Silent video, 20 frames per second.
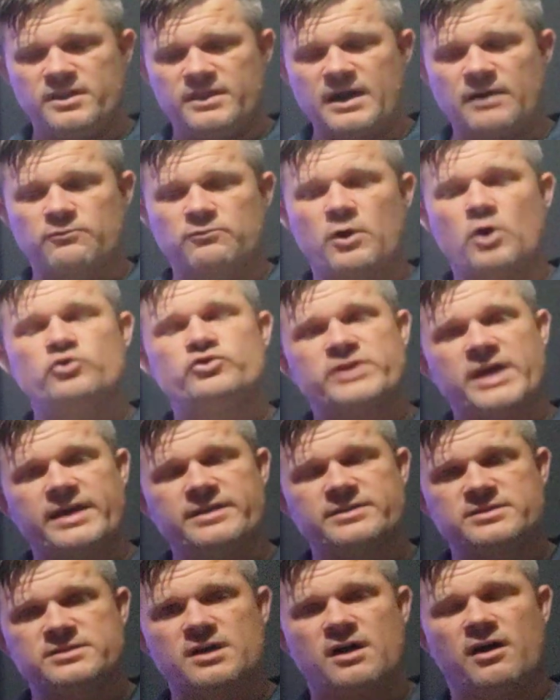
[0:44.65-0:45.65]
that
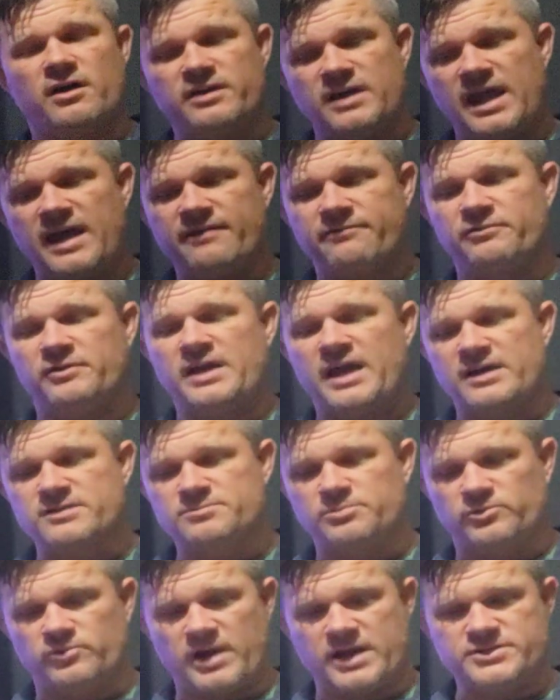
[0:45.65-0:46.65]
rotates on every
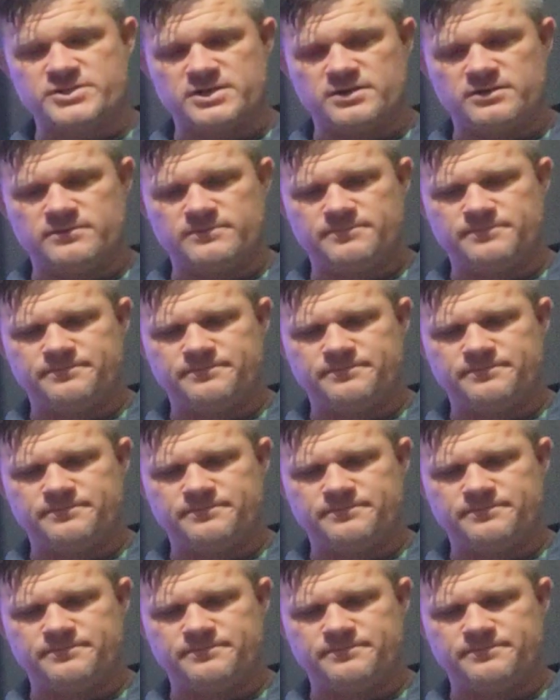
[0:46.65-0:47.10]
exploration.